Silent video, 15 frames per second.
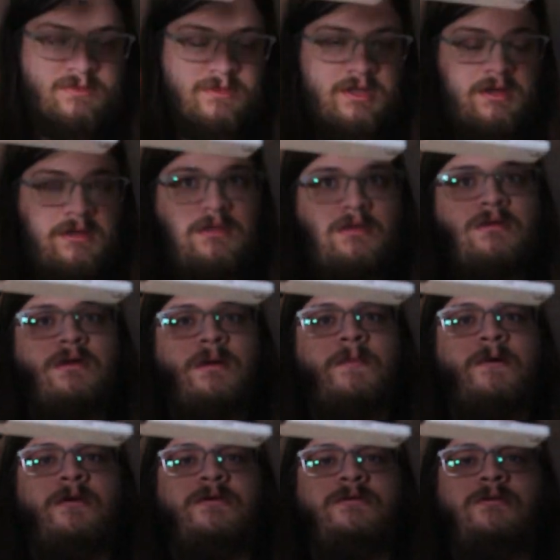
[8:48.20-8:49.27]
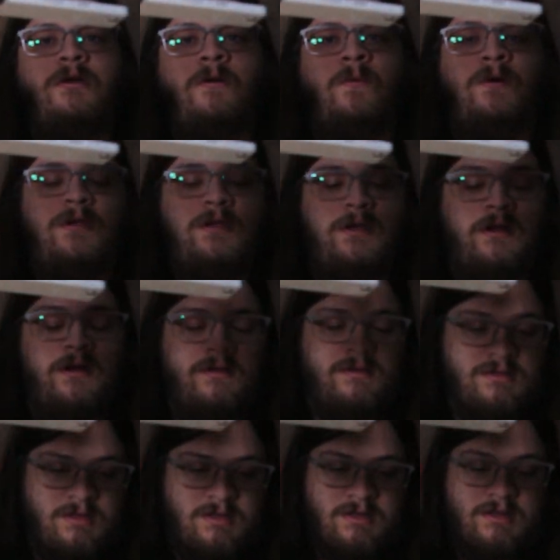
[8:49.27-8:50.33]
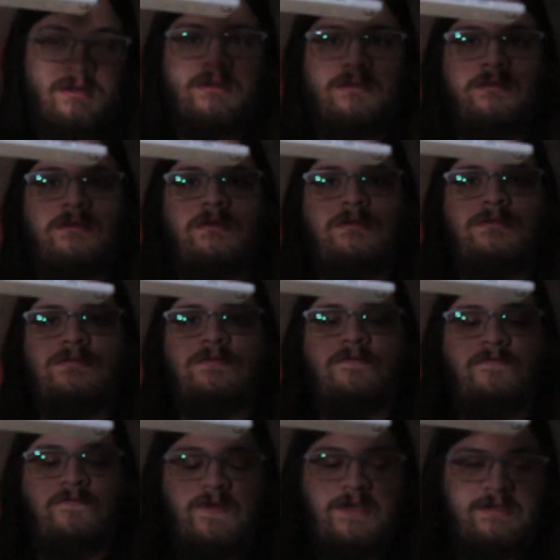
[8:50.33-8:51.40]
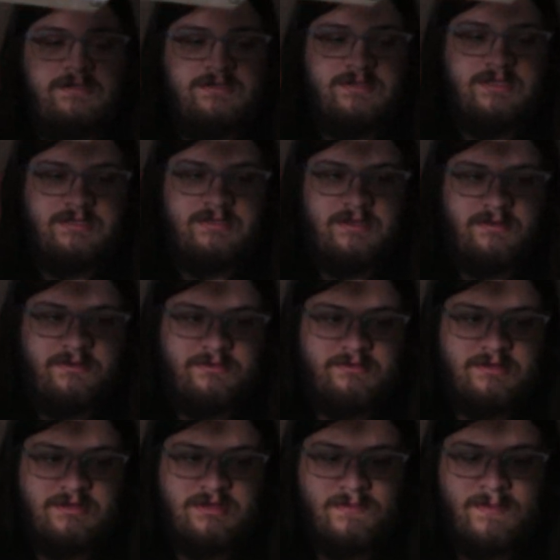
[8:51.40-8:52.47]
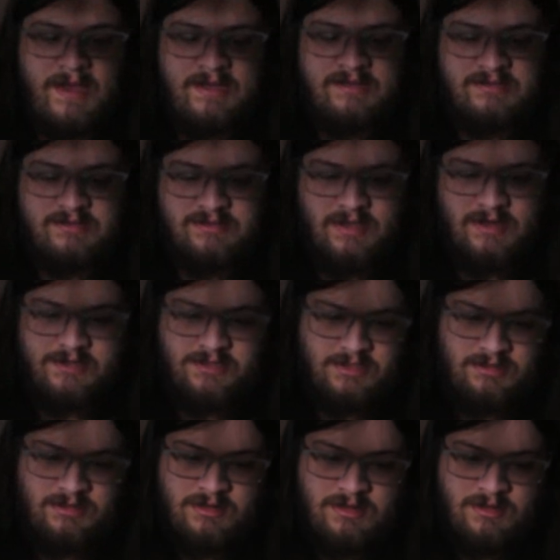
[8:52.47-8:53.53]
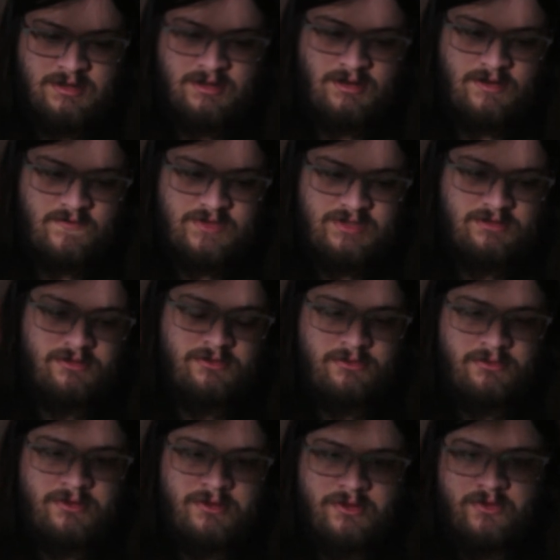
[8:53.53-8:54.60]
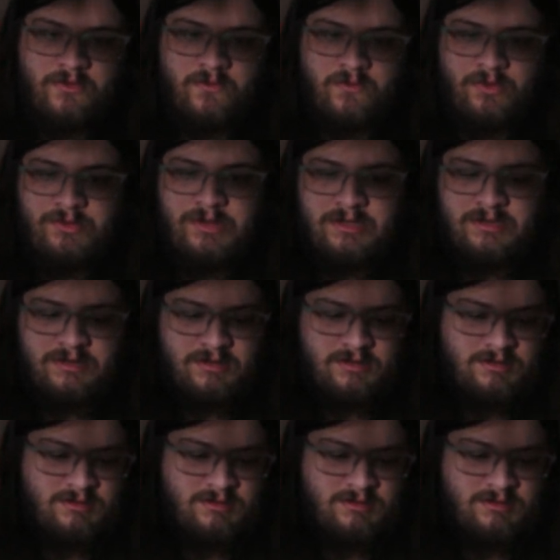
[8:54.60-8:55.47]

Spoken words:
and then I'm going to start working on these face details in the mask section of these little runic